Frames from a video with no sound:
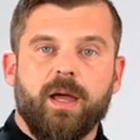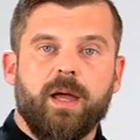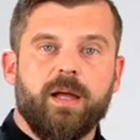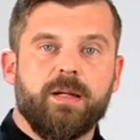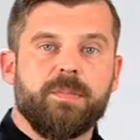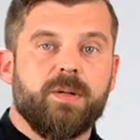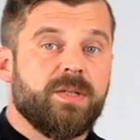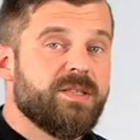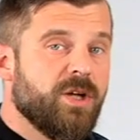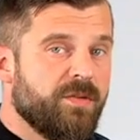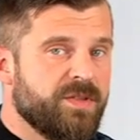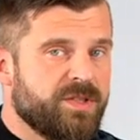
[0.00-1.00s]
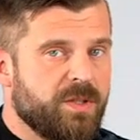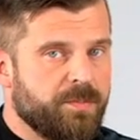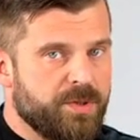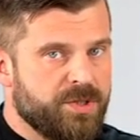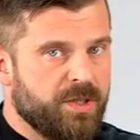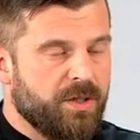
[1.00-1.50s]
And about the service
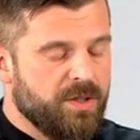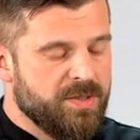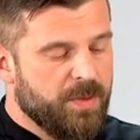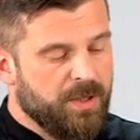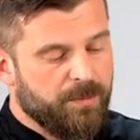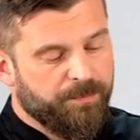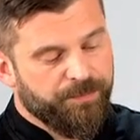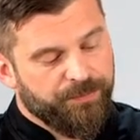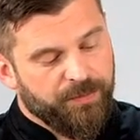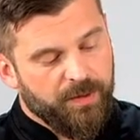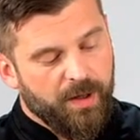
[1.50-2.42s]
temperature as well.